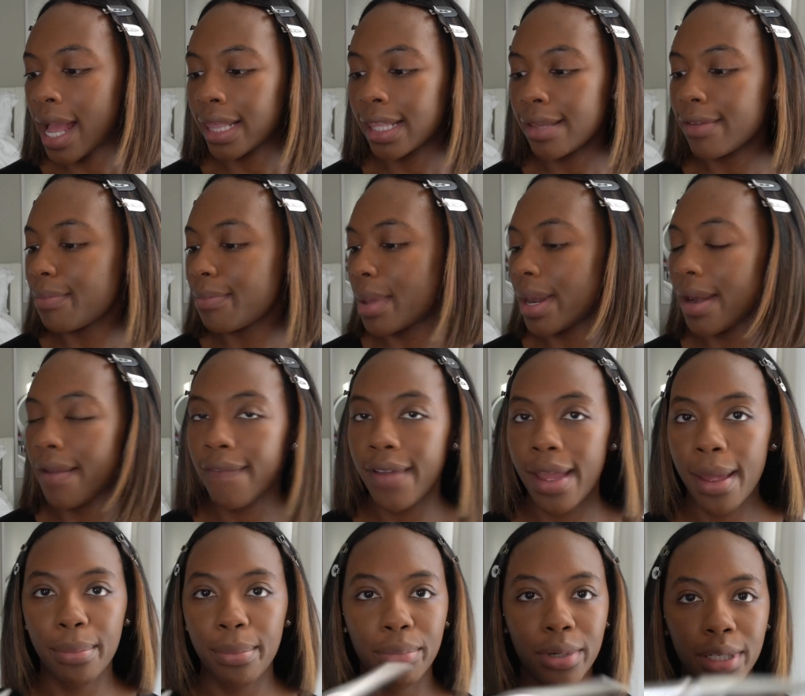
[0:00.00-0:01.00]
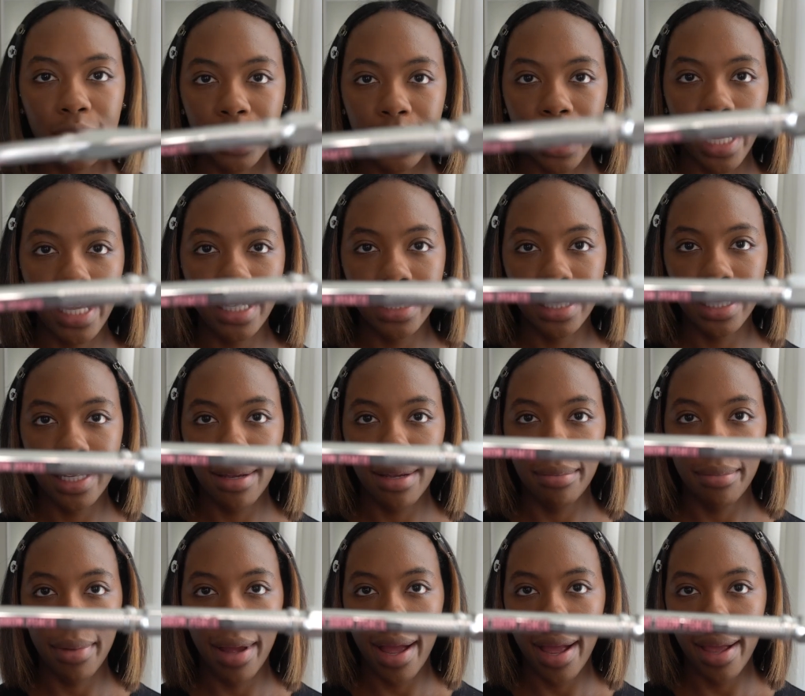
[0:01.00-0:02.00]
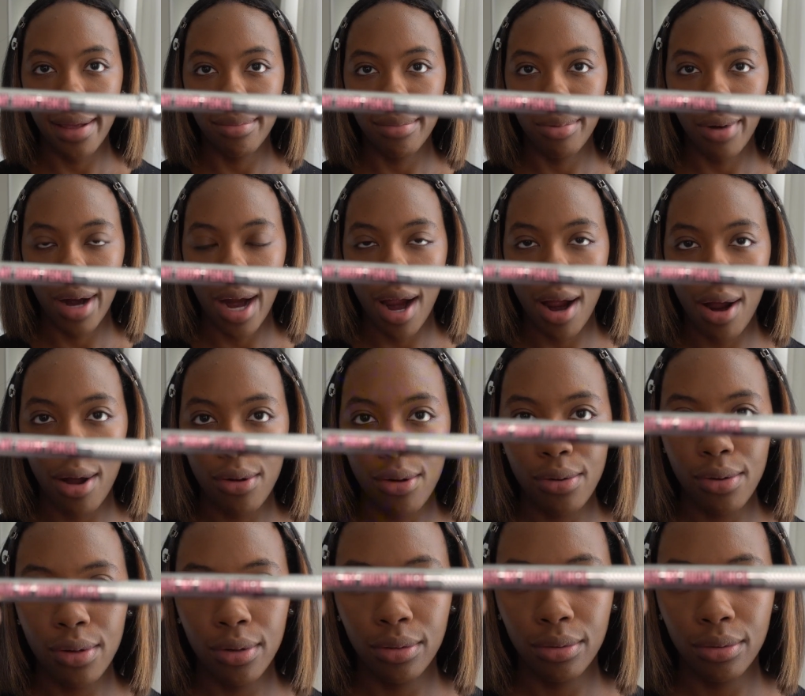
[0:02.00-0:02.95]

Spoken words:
the Benefit Precisely My Brow